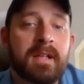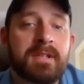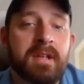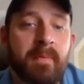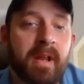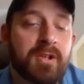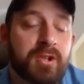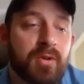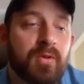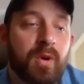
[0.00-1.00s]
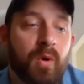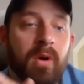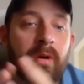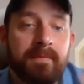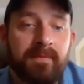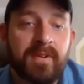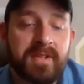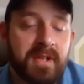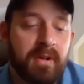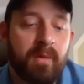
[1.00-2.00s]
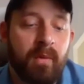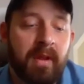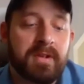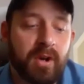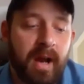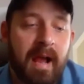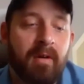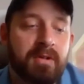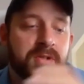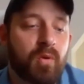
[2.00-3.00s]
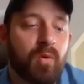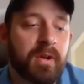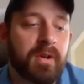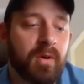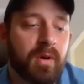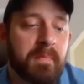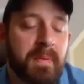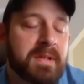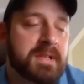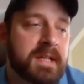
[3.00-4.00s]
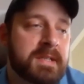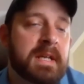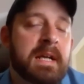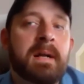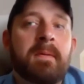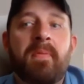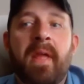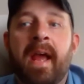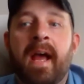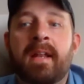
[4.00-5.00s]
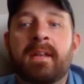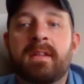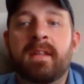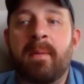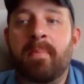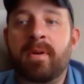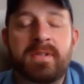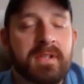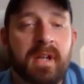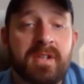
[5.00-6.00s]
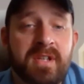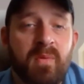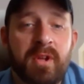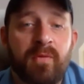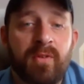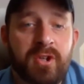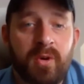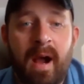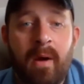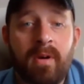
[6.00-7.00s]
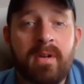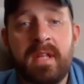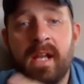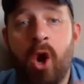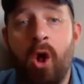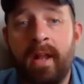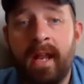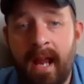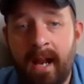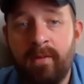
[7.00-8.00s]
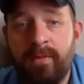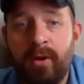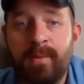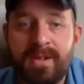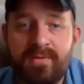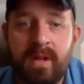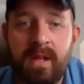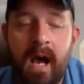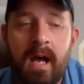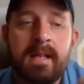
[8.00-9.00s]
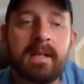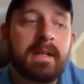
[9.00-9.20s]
somebody to your facility, whether it's your house or your business. And that person is going to sit with you for 2 hours. They call it an interview, but it's really not.